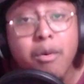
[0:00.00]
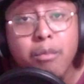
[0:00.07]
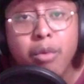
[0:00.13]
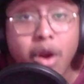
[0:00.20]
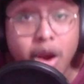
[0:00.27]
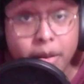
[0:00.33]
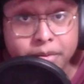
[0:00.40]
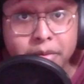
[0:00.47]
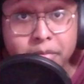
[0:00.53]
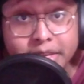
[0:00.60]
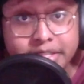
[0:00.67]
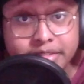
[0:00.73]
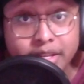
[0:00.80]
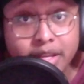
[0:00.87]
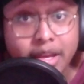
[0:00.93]
more
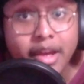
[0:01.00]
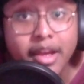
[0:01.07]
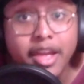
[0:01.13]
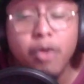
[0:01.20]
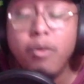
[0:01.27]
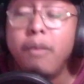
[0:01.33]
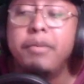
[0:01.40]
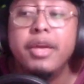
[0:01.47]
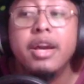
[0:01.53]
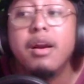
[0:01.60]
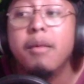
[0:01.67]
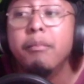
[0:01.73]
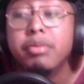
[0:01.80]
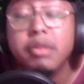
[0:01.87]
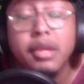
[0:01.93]
optimistic. It would be a
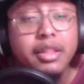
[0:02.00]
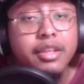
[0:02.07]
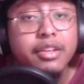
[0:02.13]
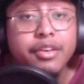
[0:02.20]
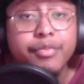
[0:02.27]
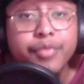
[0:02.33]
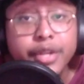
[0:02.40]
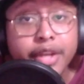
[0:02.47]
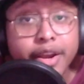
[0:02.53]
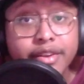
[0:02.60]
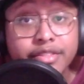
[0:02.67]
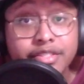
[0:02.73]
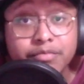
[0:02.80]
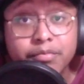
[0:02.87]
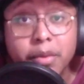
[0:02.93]
completely different
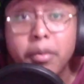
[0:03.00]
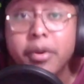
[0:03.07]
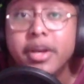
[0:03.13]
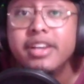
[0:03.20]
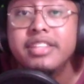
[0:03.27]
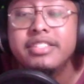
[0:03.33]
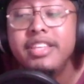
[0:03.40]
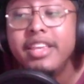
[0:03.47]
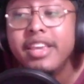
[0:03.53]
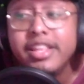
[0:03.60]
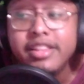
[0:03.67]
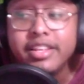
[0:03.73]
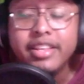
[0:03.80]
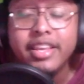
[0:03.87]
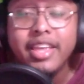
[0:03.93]
narrative, but because he
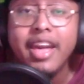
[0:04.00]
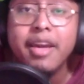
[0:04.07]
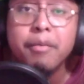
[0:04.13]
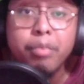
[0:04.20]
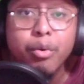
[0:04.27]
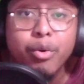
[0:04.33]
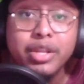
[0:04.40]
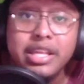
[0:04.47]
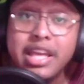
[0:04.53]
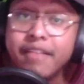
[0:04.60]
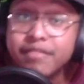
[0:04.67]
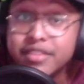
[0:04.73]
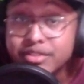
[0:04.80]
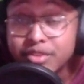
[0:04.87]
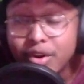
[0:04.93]
ended the game poorly
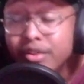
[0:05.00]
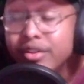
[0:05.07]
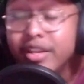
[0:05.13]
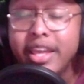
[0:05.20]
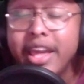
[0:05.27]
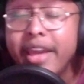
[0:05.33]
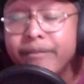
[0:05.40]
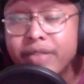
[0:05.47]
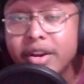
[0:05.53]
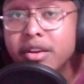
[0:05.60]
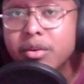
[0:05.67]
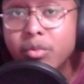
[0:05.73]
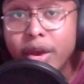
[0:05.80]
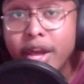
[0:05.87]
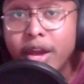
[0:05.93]
after starting the game very
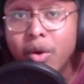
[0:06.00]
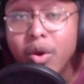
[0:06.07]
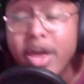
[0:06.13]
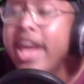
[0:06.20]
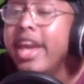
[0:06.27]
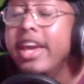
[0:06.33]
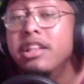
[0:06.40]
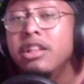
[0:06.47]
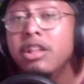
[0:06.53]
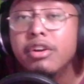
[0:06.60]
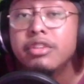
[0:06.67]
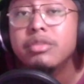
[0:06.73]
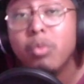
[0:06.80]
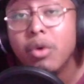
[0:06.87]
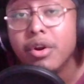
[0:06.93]
well, it
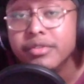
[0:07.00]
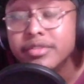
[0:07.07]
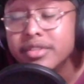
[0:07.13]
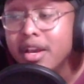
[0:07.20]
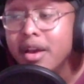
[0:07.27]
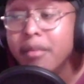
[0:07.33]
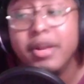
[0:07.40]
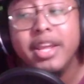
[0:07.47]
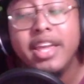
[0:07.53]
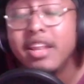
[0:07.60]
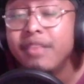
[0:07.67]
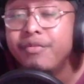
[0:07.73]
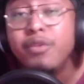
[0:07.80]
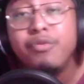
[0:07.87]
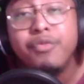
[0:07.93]
looks worse. But again,
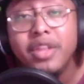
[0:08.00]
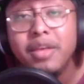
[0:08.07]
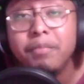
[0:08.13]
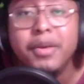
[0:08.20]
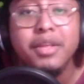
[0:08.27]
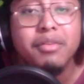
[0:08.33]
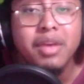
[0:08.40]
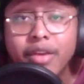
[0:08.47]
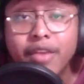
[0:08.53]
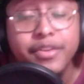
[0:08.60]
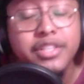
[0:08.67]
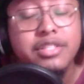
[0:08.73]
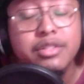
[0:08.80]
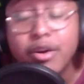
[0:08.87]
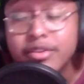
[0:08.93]
if you flip it, if
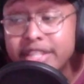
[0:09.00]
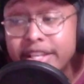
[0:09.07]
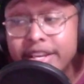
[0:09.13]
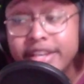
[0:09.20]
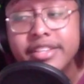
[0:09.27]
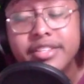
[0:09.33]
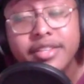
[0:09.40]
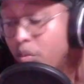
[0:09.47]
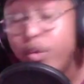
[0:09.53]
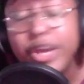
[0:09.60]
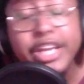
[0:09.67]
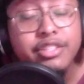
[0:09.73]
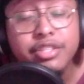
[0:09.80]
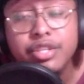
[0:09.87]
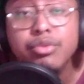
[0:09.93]
he starts his
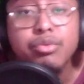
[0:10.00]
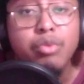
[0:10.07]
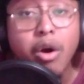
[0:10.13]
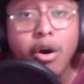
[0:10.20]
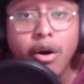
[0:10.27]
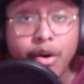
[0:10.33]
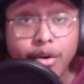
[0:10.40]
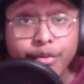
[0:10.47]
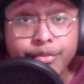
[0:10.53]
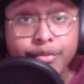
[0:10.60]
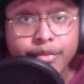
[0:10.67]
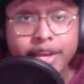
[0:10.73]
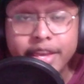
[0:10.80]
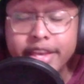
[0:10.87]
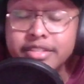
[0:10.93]
week two off
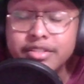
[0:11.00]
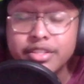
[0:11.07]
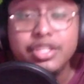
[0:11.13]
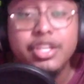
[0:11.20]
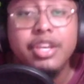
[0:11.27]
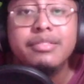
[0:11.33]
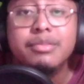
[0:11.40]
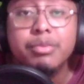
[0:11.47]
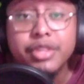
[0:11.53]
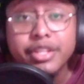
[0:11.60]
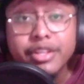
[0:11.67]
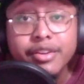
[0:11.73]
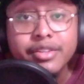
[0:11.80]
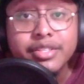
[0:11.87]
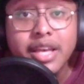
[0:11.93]
against the Chiefs with an
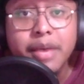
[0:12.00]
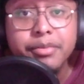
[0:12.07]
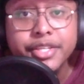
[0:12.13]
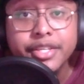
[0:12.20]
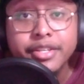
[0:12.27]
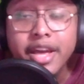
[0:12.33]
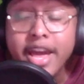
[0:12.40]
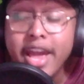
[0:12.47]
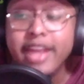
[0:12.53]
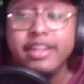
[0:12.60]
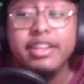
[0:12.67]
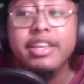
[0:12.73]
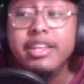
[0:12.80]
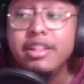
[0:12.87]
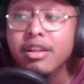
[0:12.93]
interception, and
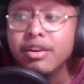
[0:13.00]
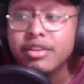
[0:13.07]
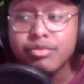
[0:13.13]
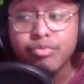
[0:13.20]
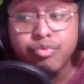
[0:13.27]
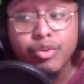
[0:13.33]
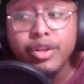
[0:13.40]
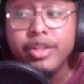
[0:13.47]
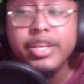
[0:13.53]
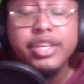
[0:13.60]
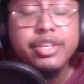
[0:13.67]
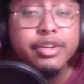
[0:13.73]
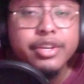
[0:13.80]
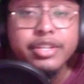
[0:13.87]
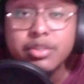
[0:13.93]
then he looks really
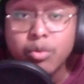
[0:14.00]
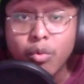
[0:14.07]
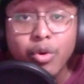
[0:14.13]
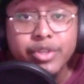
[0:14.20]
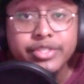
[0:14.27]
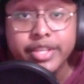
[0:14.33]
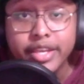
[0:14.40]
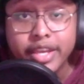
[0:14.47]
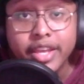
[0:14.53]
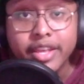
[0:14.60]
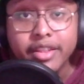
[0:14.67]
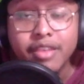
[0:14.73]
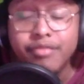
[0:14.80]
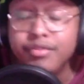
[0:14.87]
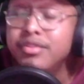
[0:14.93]
good towards the
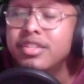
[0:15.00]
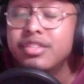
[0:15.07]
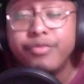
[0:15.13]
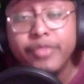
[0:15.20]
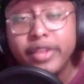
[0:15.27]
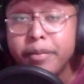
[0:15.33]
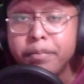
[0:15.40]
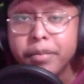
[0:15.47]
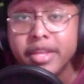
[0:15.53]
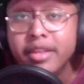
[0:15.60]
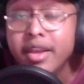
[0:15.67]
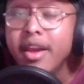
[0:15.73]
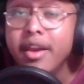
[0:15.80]
end, if you just flip it,